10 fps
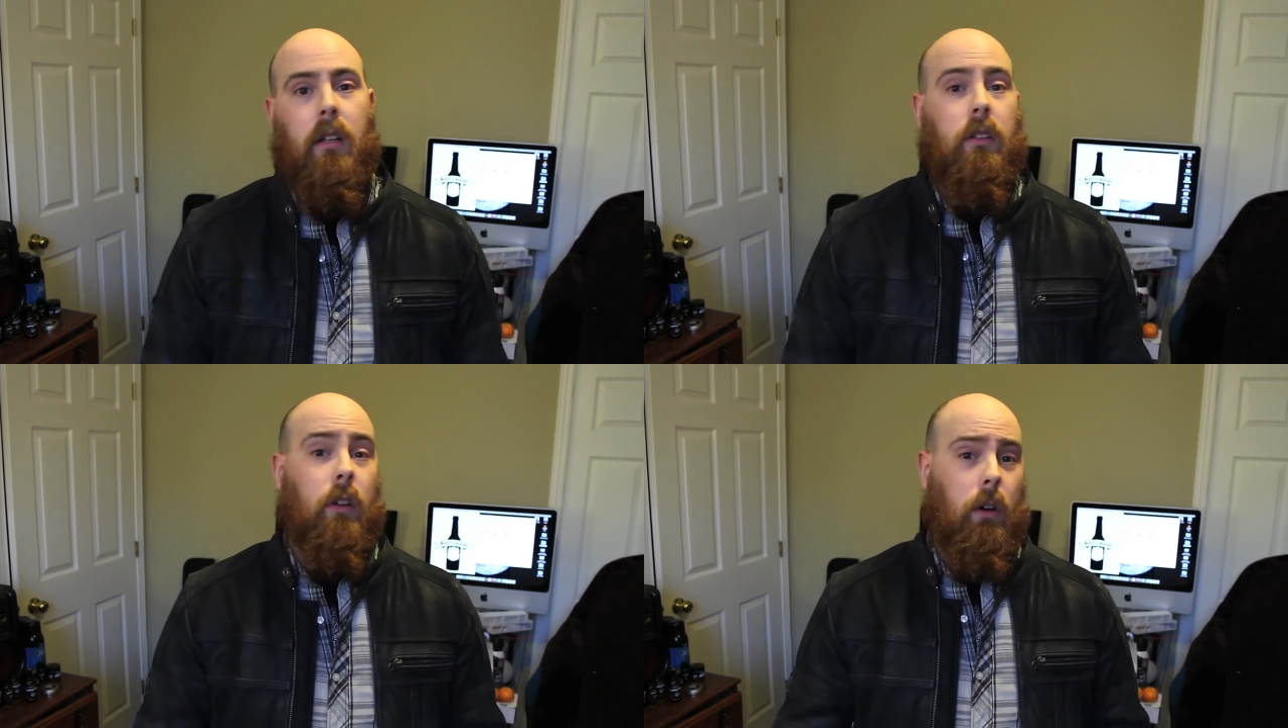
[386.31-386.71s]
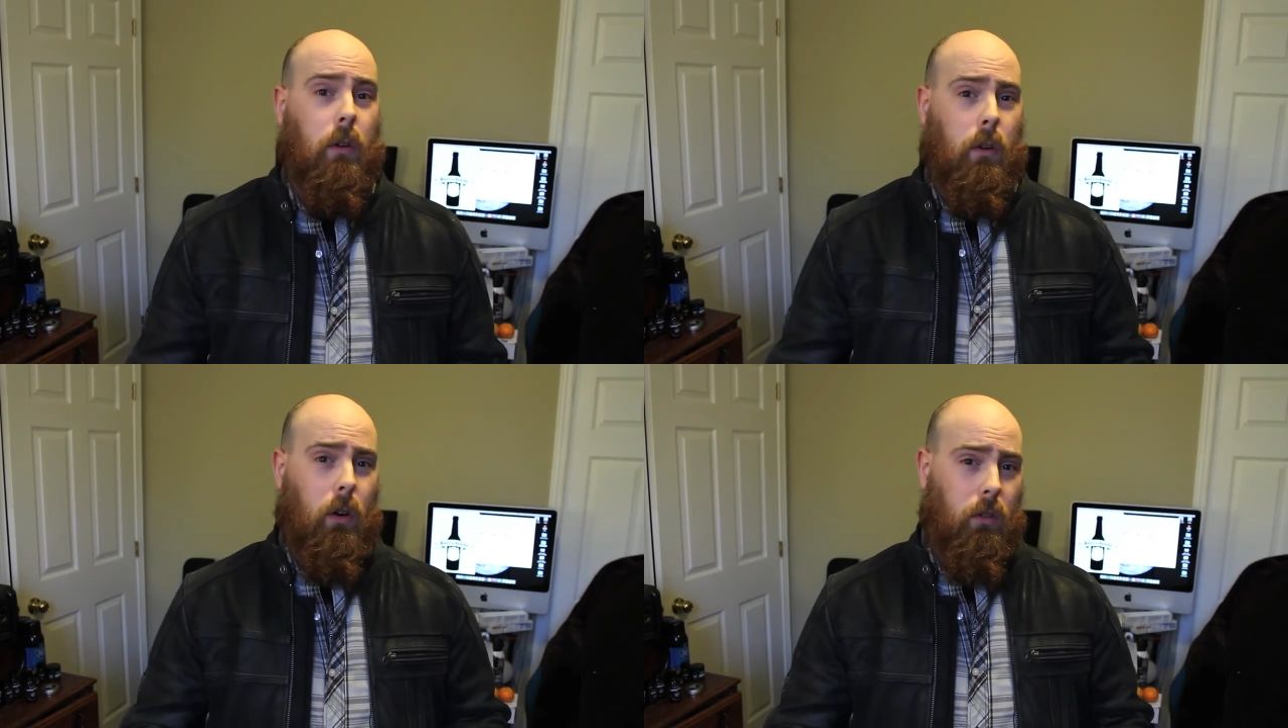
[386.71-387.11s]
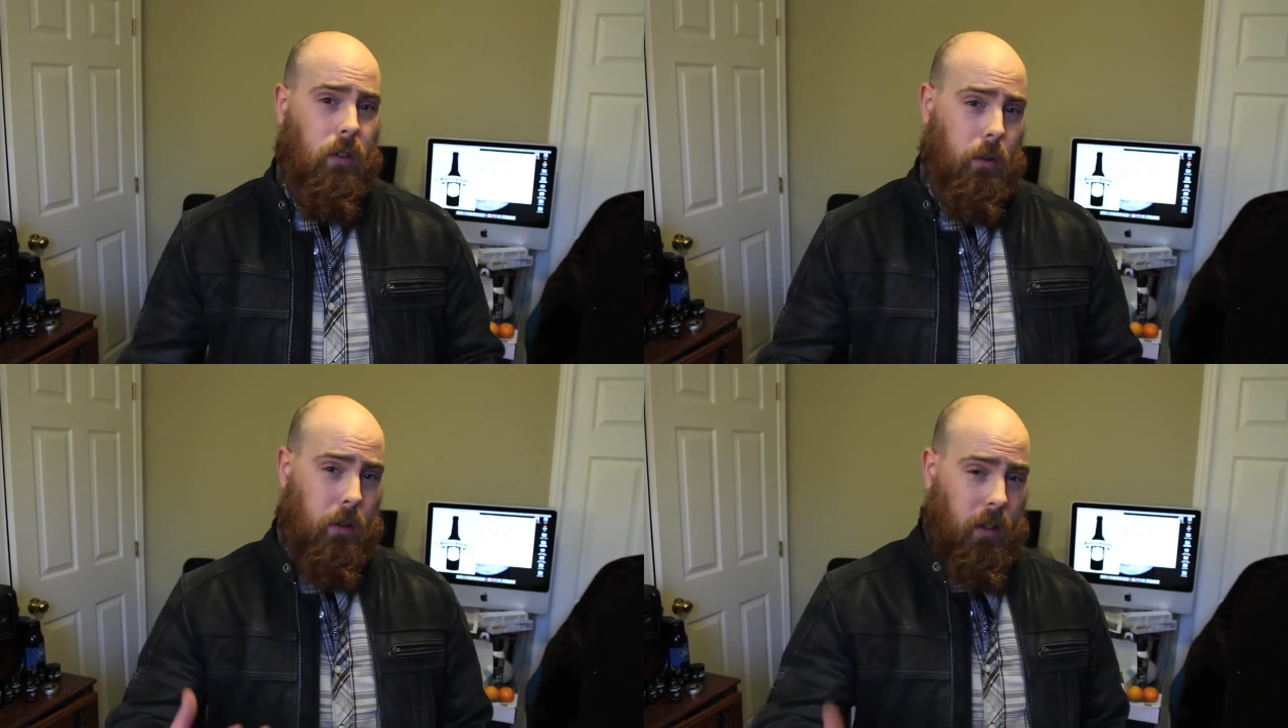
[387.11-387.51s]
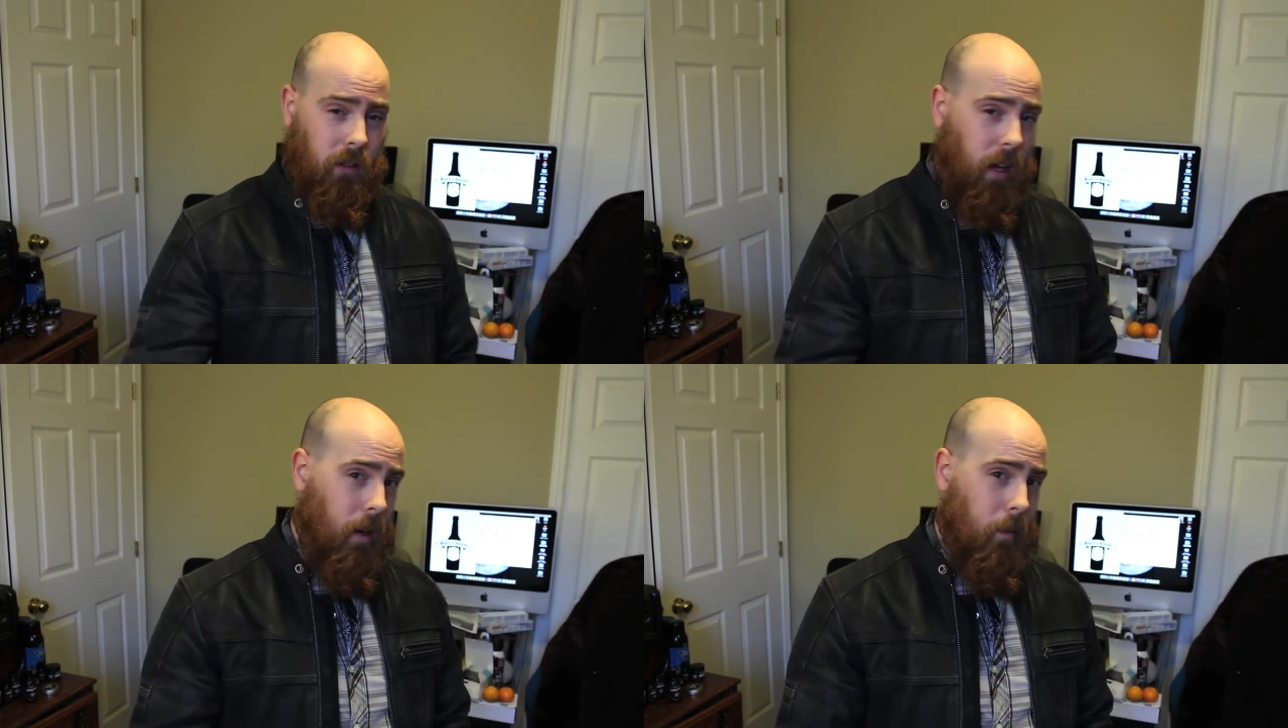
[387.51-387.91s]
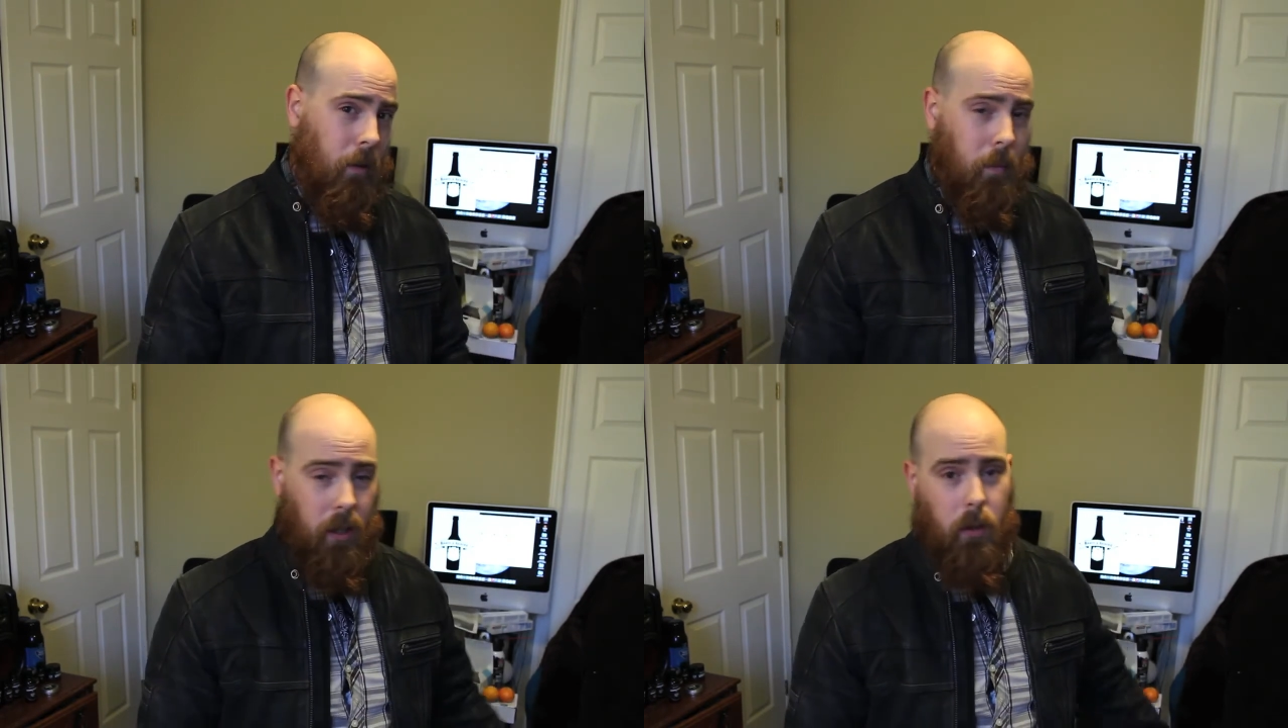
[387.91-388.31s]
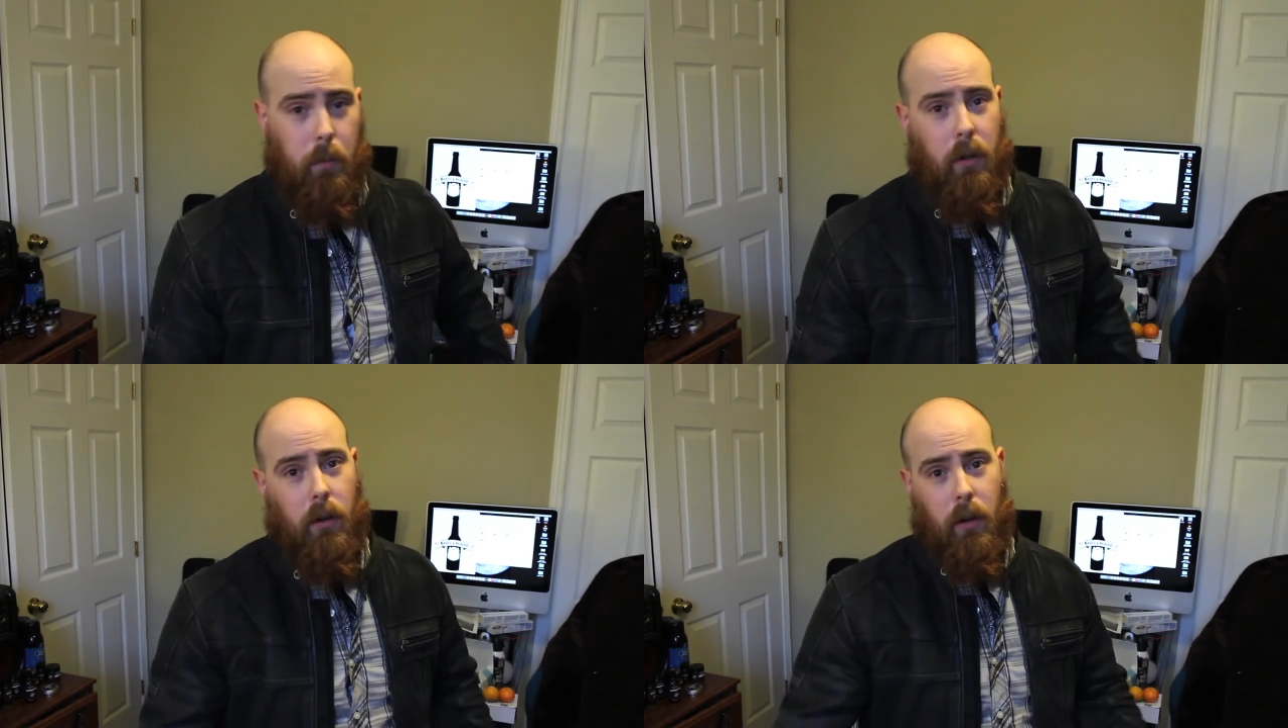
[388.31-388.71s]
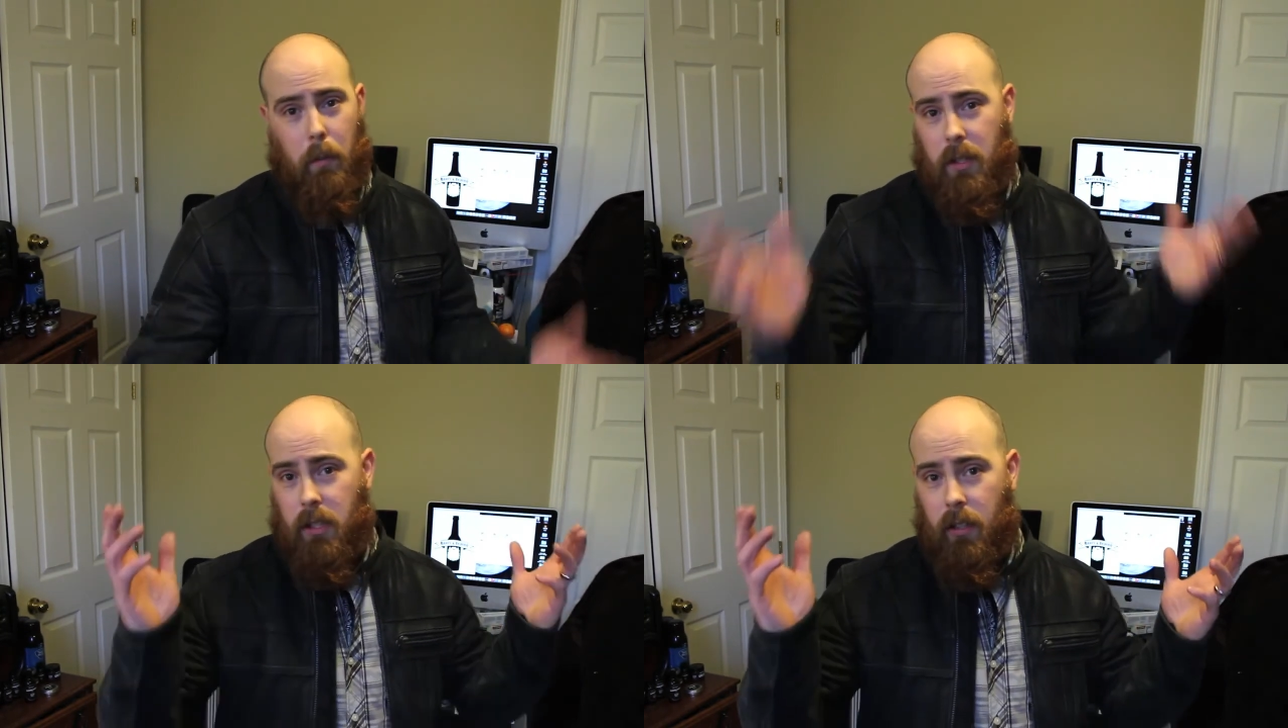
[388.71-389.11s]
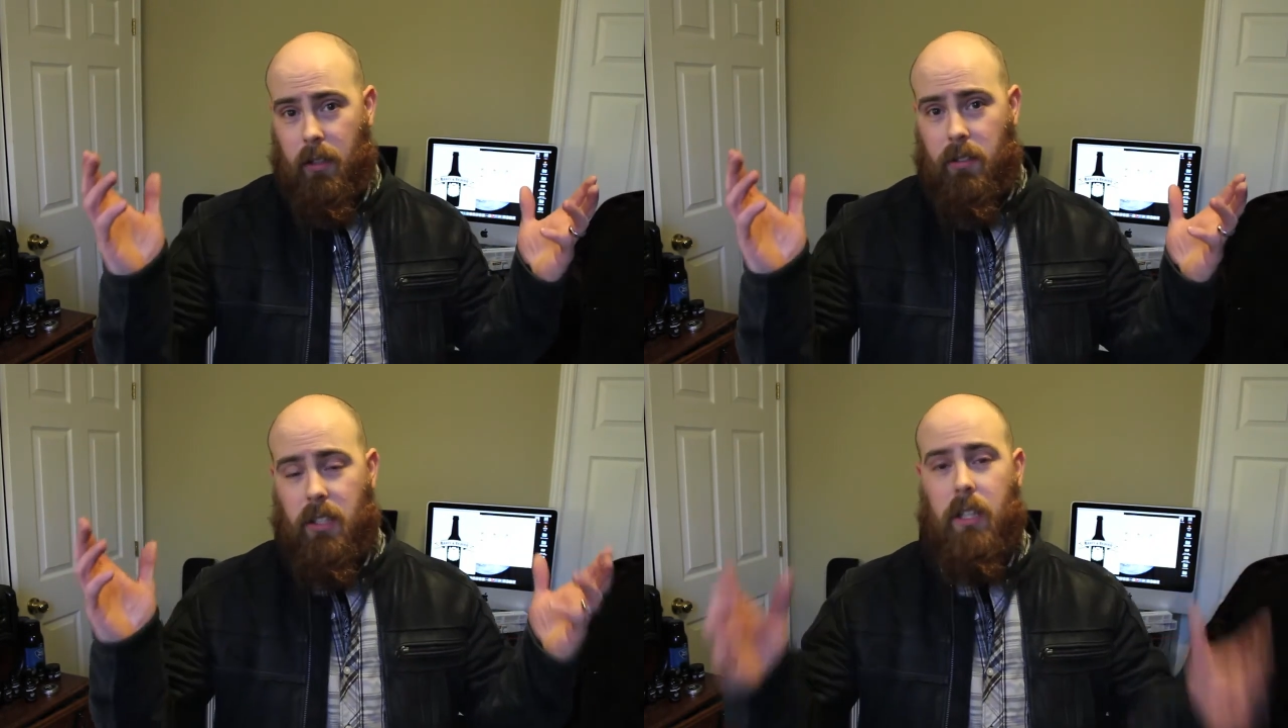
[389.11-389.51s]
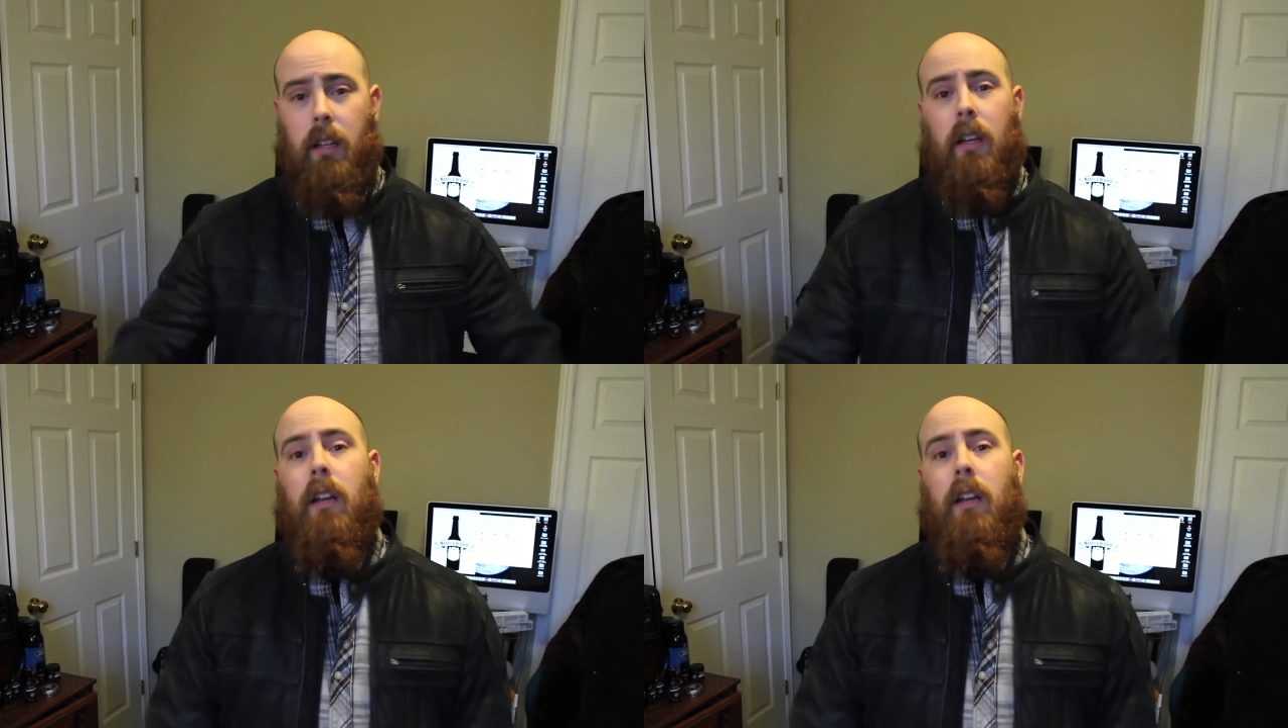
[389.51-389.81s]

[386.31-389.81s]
So hopefully with this camera, my GoPro, and a bunch of other shit,